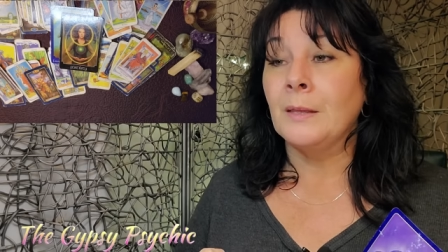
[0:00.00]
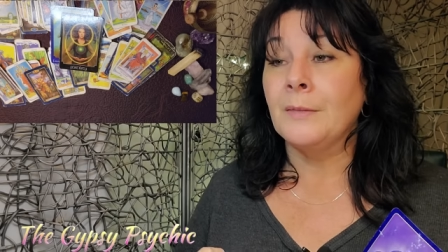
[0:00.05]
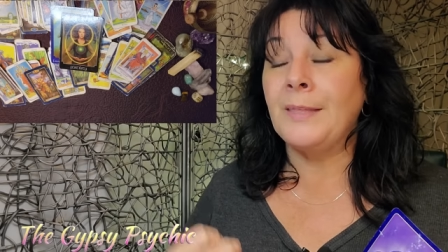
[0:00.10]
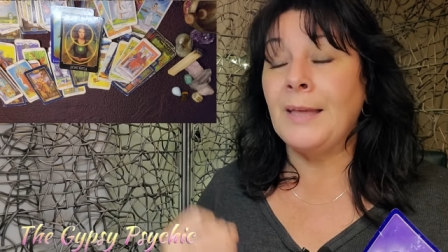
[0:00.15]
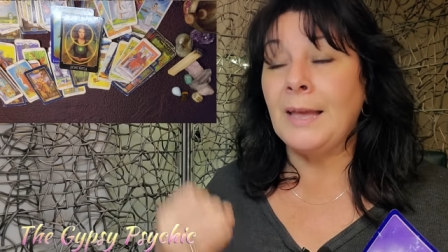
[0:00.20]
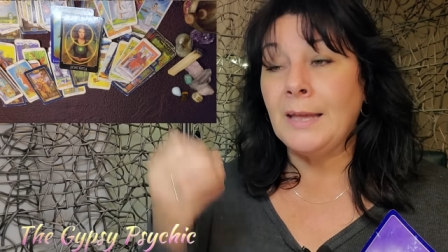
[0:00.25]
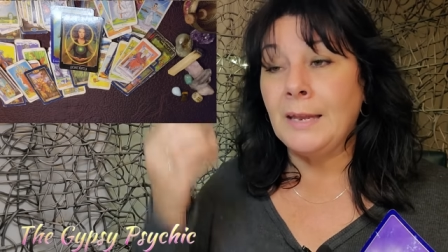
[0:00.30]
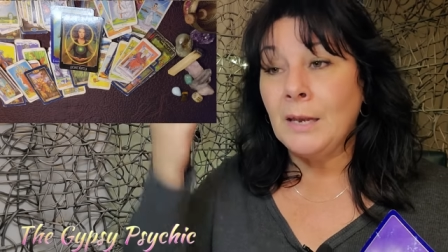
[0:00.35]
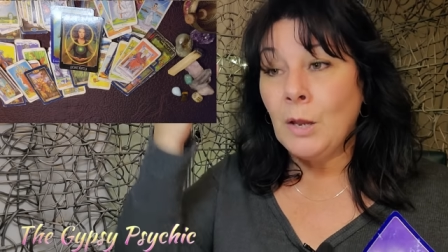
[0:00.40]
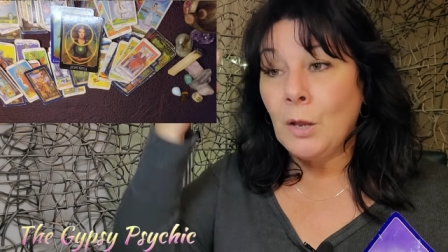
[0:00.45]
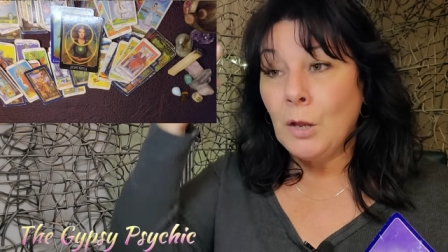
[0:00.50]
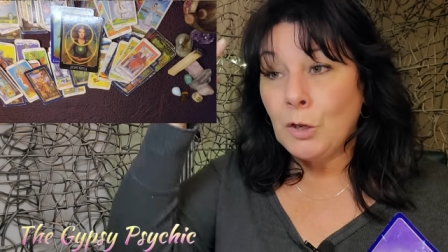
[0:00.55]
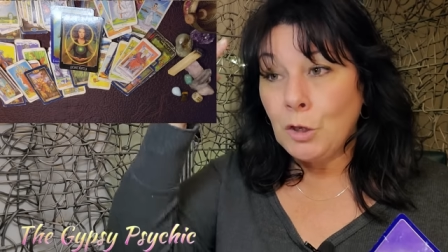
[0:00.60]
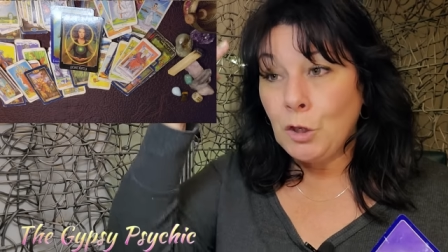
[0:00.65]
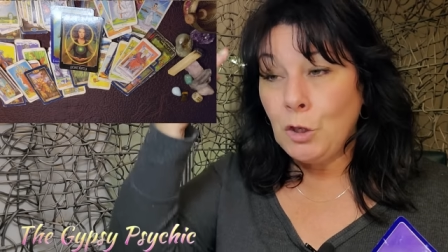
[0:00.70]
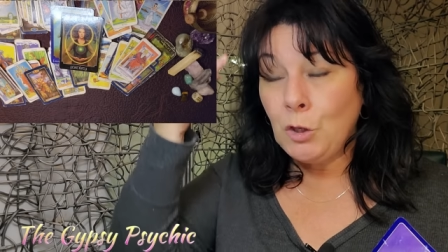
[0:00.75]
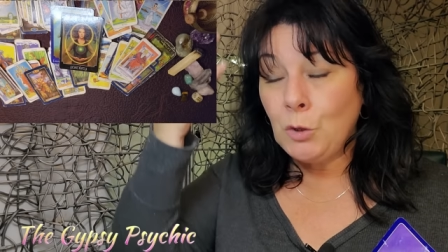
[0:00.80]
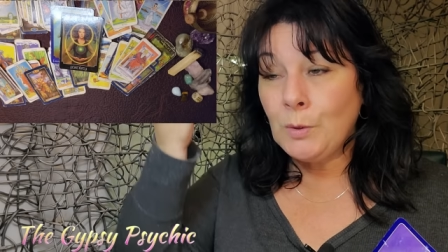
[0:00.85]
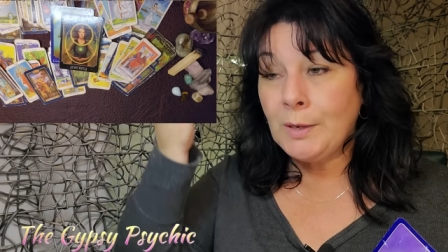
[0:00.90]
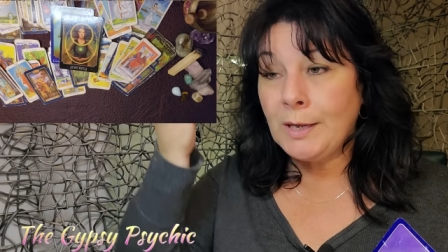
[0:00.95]
that
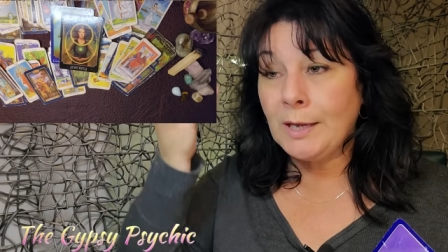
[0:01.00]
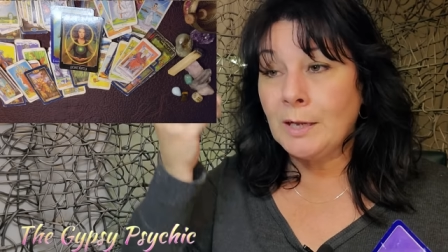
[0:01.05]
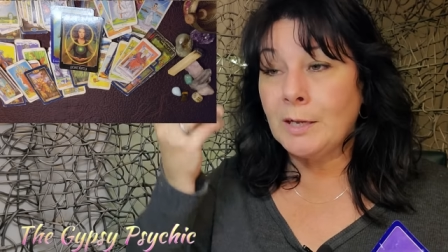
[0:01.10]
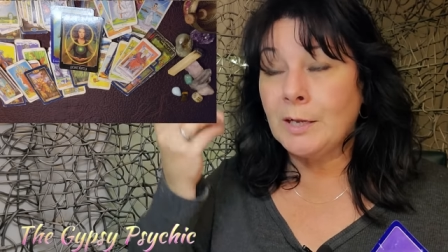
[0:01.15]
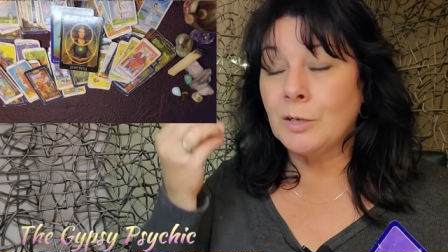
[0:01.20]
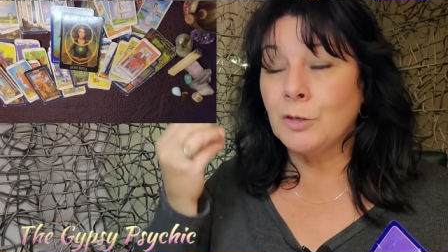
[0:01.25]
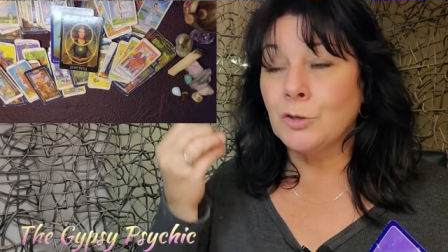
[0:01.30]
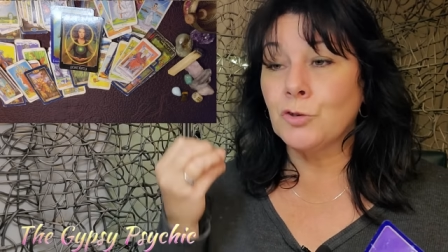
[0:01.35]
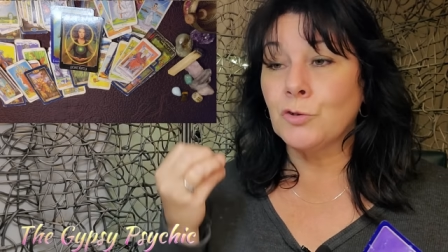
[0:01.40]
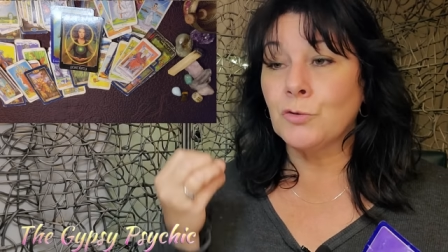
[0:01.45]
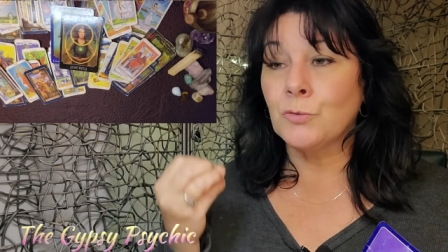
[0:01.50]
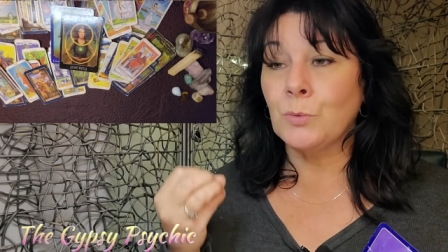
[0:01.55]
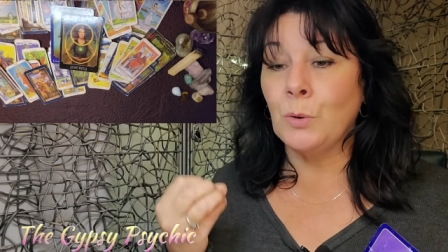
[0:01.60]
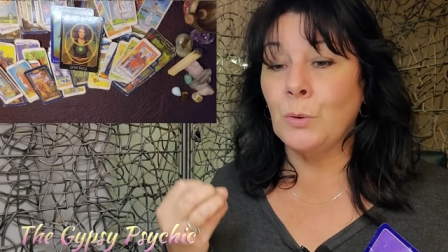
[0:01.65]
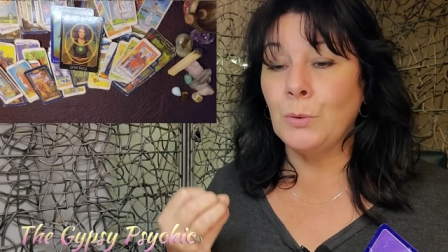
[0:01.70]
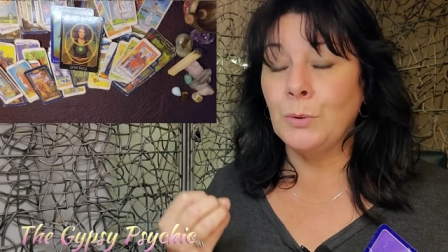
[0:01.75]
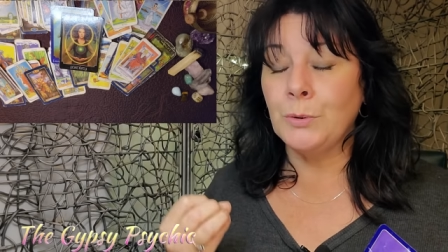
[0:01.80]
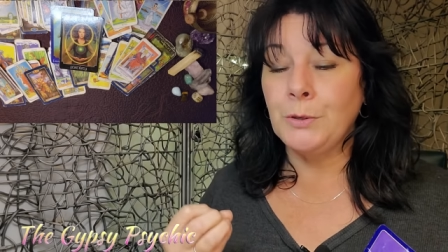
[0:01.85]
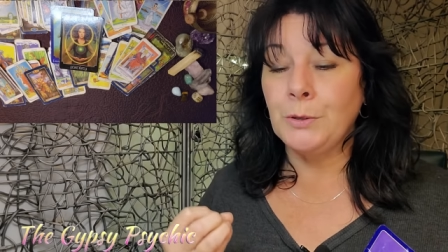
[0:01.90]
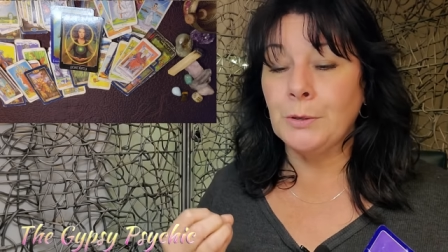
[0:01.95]
you can
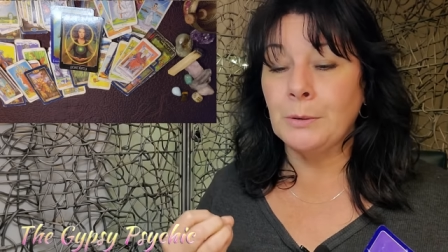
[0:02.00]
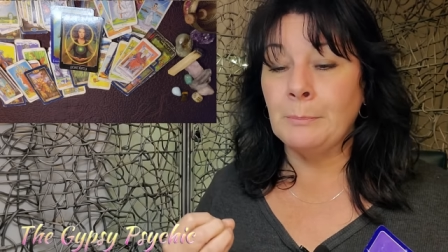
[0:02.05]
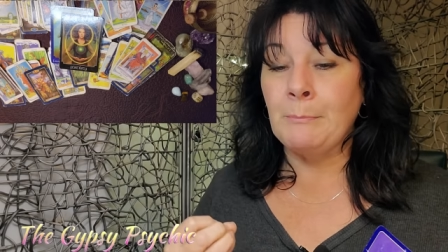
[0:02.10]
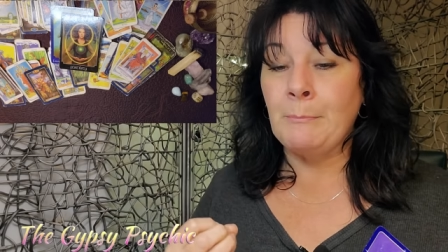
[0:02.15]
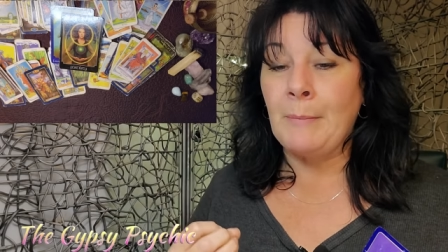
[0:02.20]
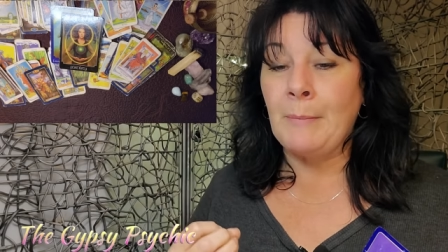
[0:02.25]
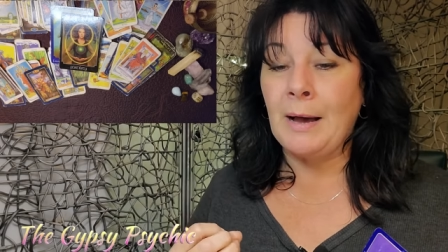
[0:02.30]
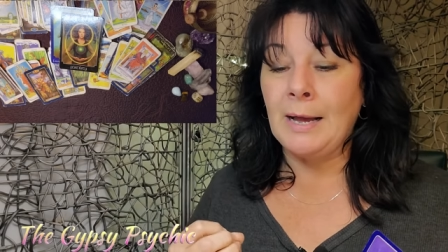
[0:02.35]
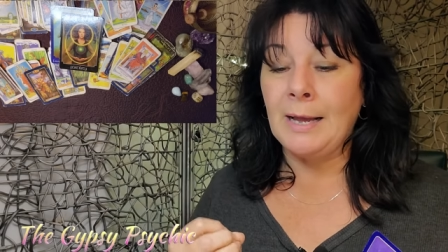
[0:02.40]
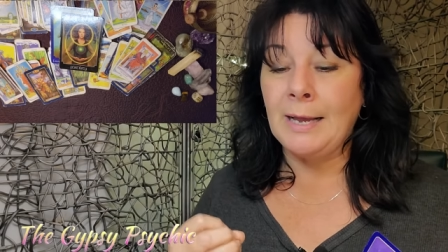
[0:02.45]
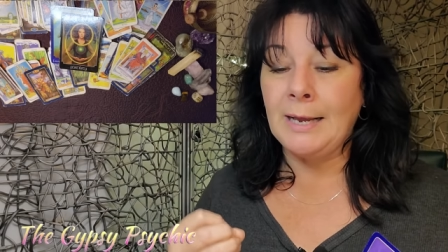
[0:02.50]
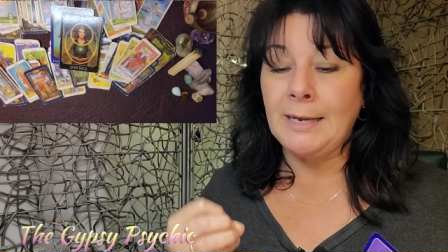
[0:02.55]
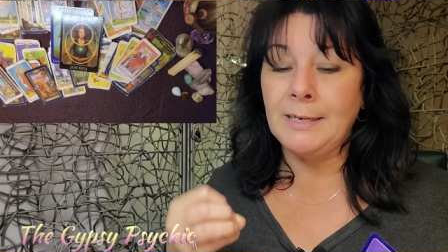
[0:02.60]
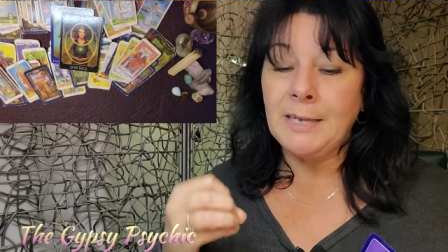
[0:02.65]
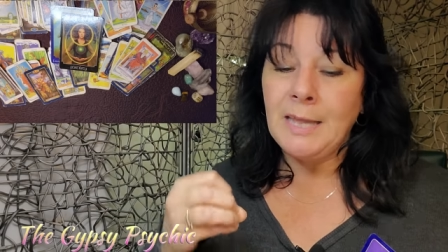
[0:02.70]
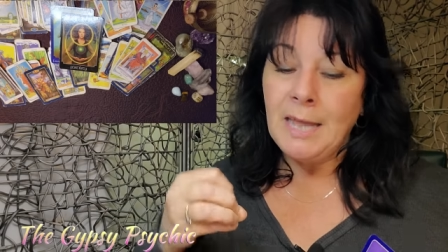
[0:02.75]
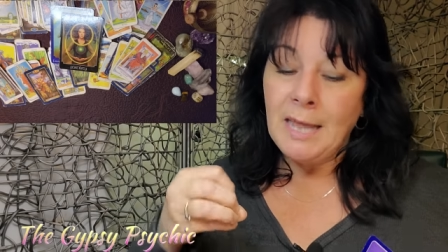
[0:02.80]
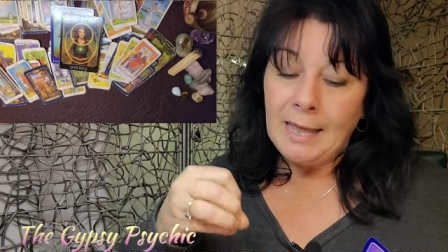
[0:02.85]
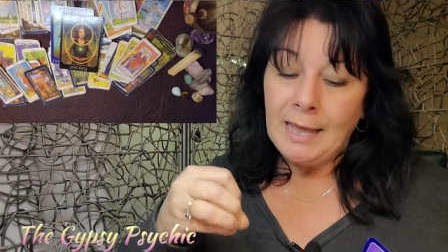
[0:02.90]
control your mind